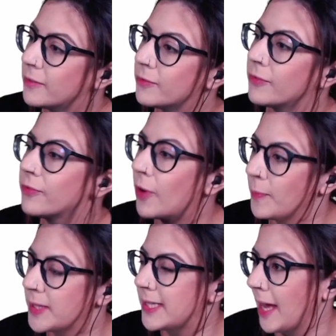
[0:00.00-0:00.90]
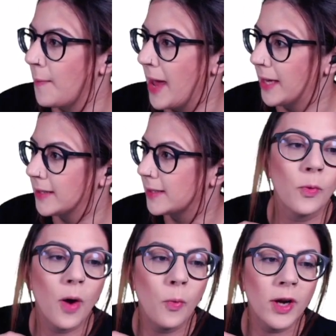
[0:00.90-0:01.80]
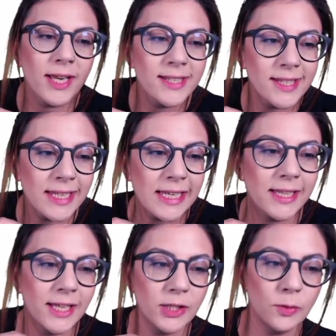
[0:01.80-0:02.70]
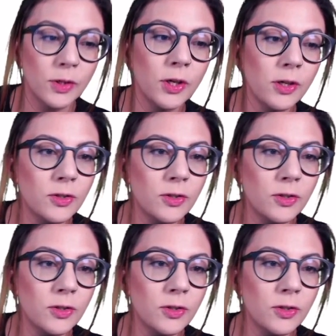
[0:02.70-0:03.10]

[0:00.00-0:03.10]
from the CMS. What I see that you could